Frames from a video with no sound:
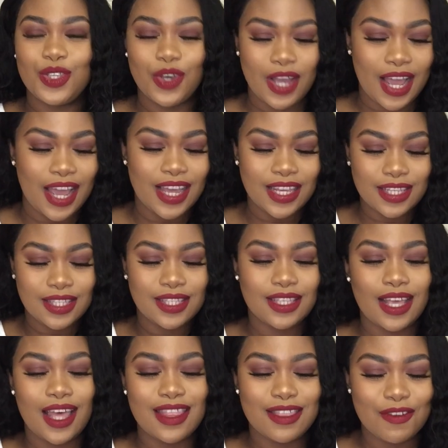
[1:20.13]
So
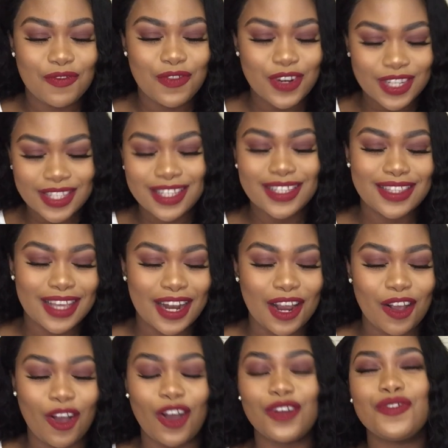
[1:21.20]
guys, the first thing that
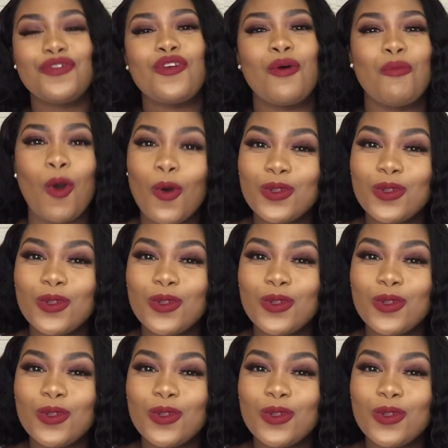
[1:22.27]
I got from